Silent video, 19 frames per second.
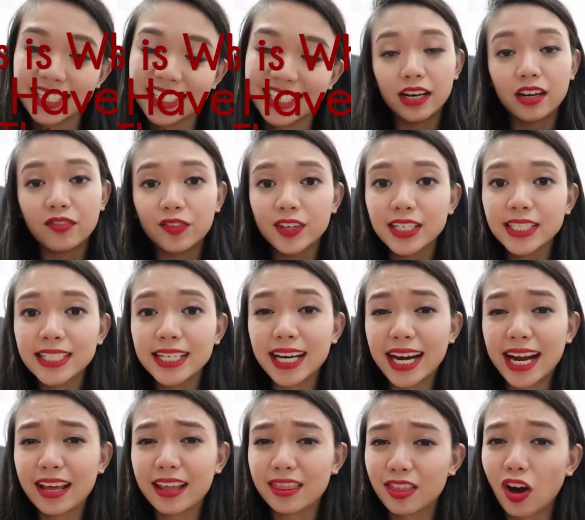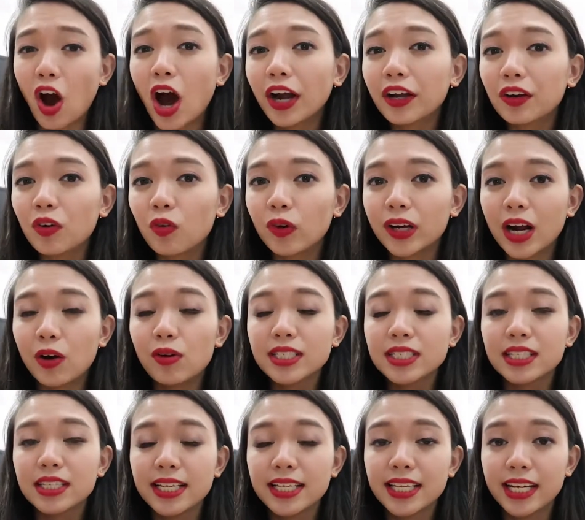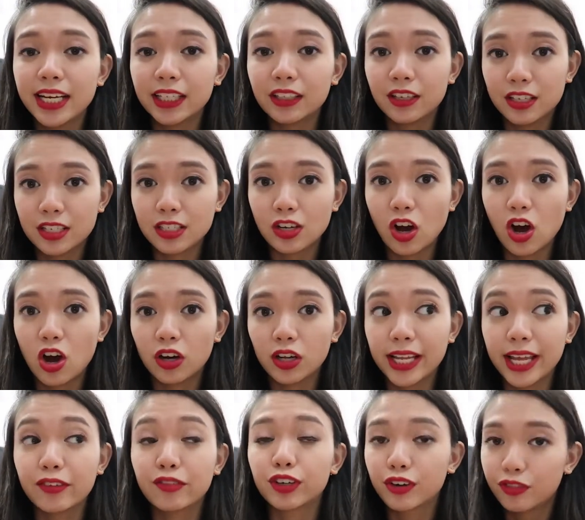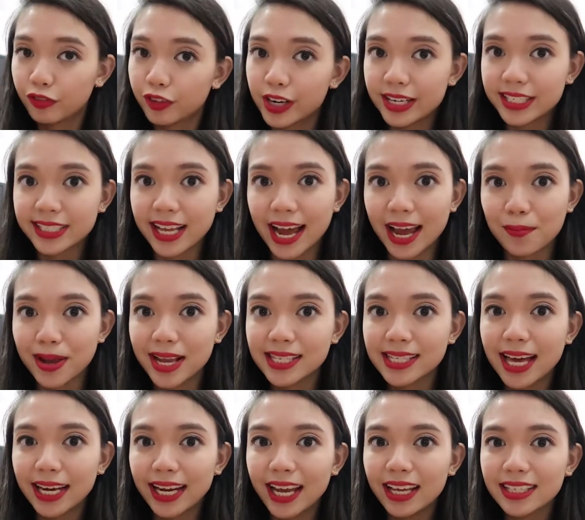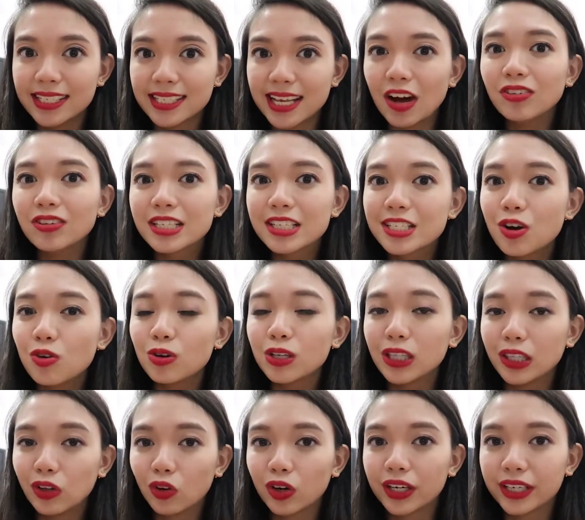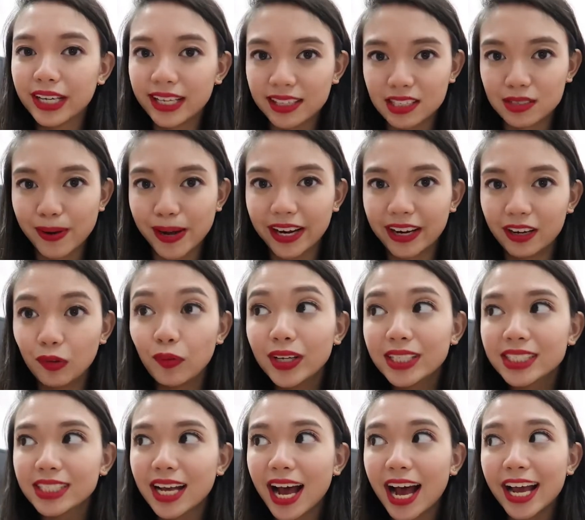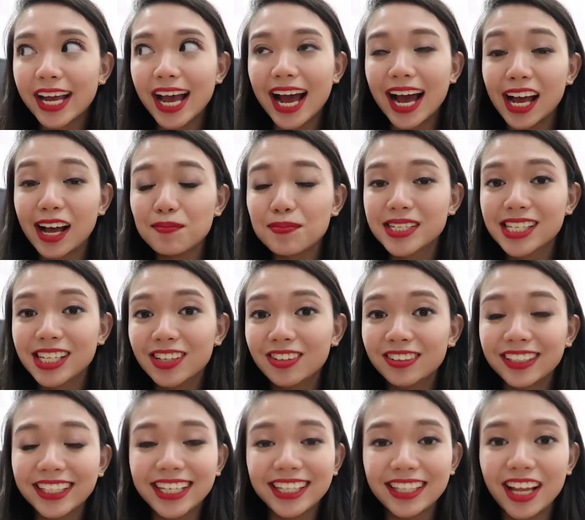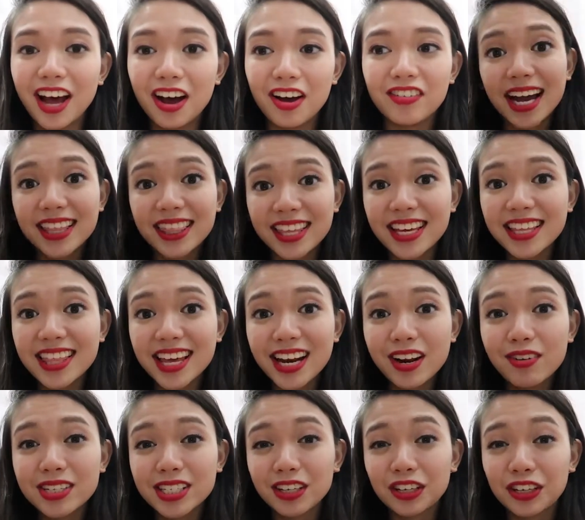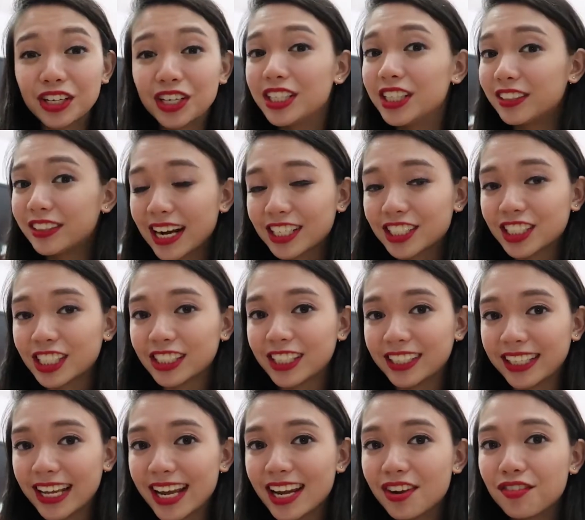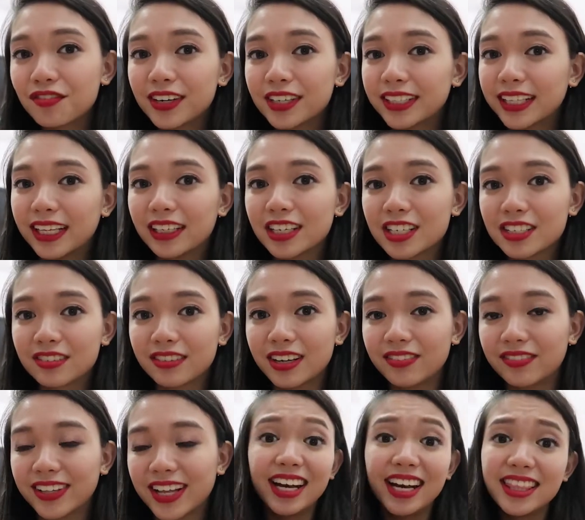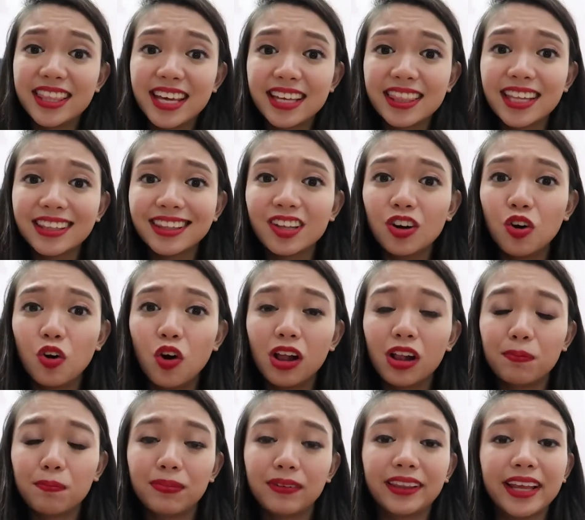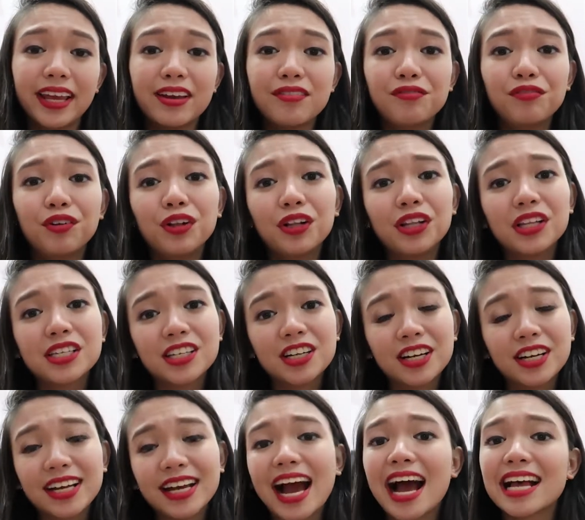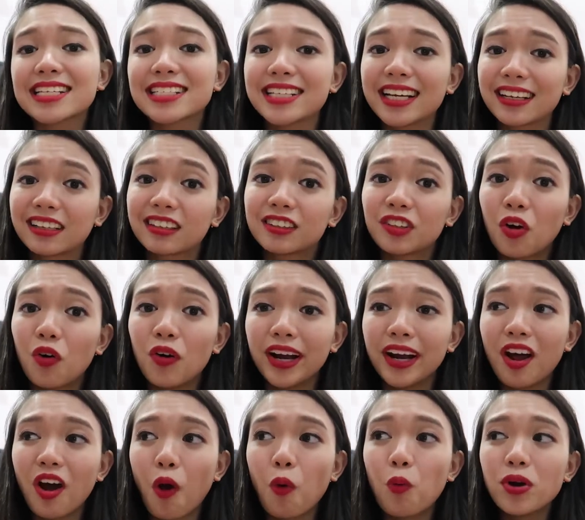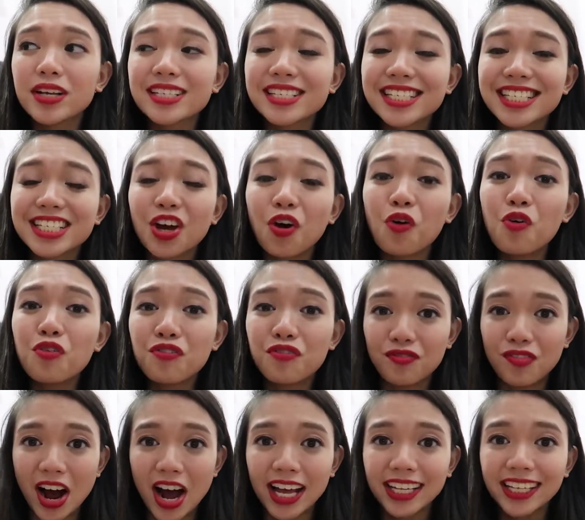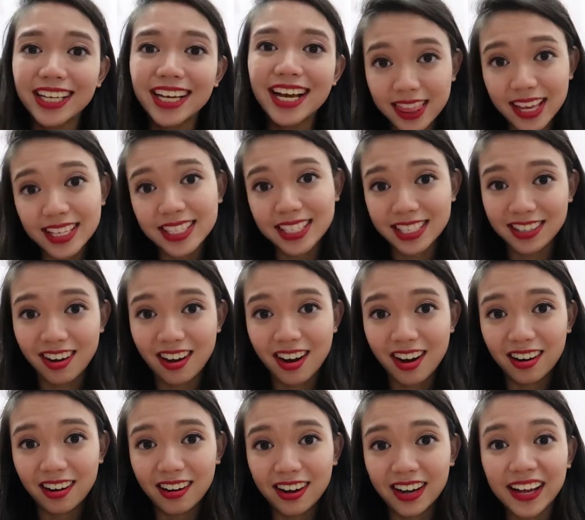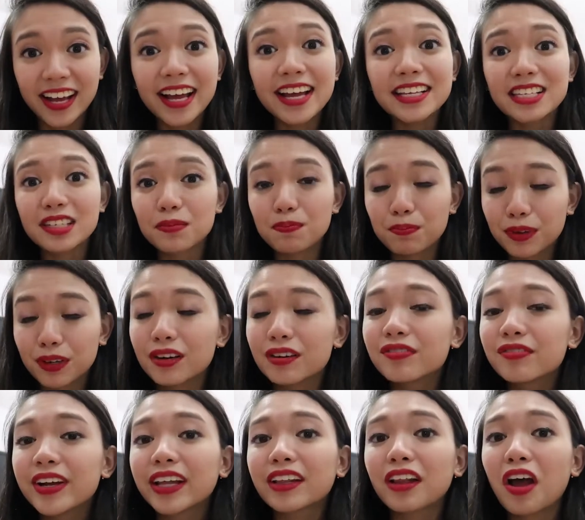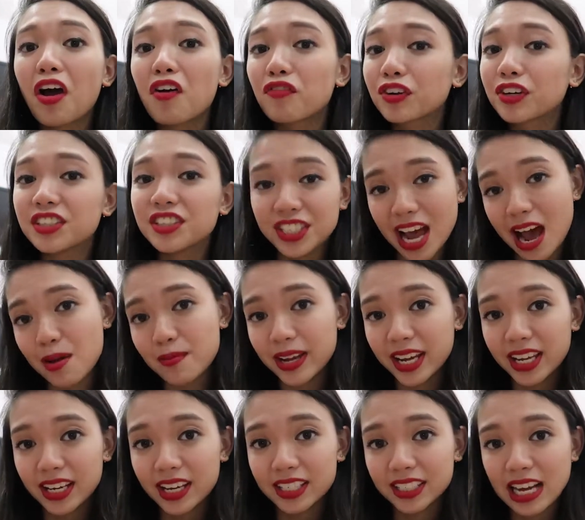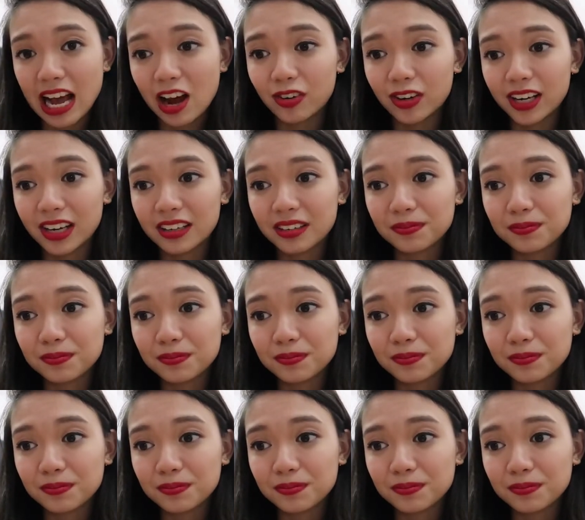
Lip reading: And the first thing that I thought when I was listening to the song, like for the first time, is that it sounds so Lorde inspired, which I absolutely love. I think that it was a good direction to take for Taylor Swift, and I think that the whole playful, sarcastic tone was so fun. This song is perfect for jamming in the shower.